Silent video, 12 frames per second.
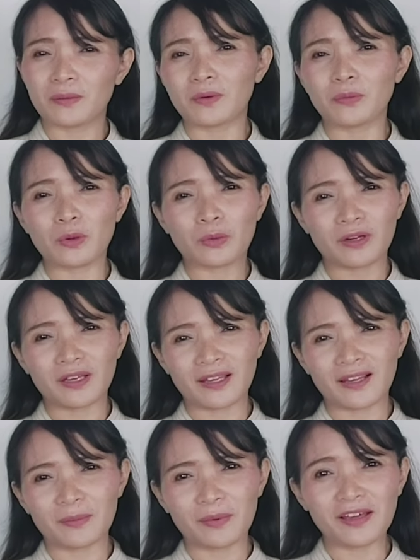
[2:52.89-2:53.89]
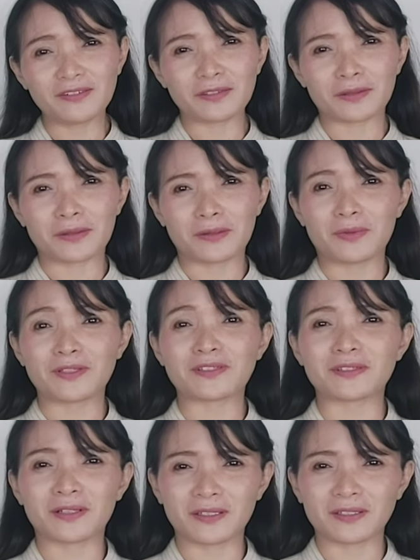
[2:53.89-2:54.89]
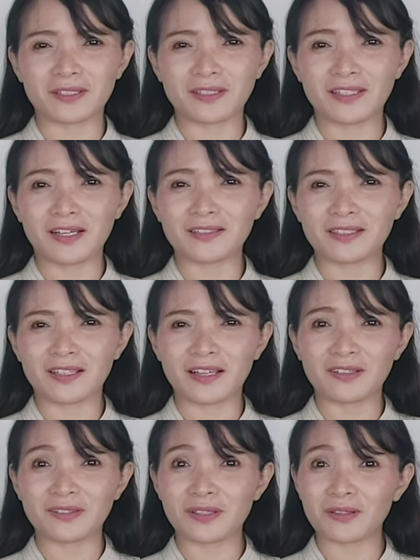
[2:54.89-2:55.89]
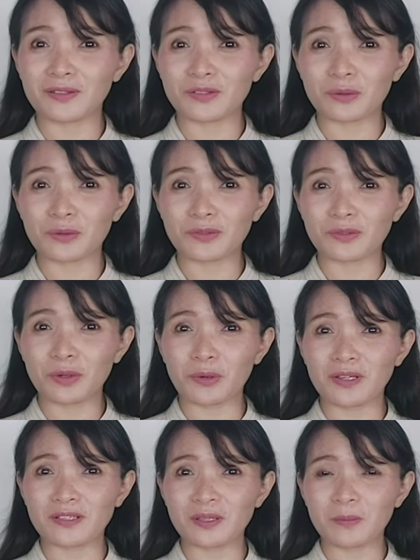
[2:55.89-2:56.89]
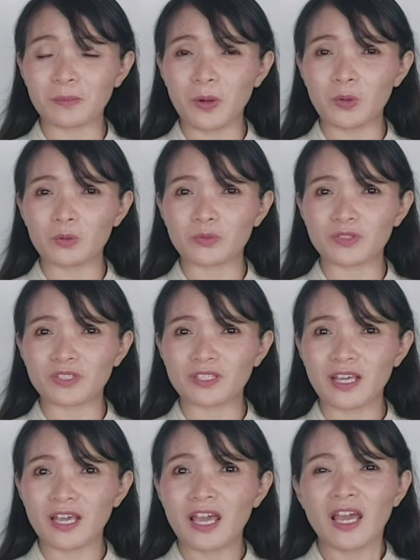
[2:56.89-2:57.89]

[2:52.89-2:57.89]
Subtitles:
When we were in elementary, we started analyzing short stories and poems.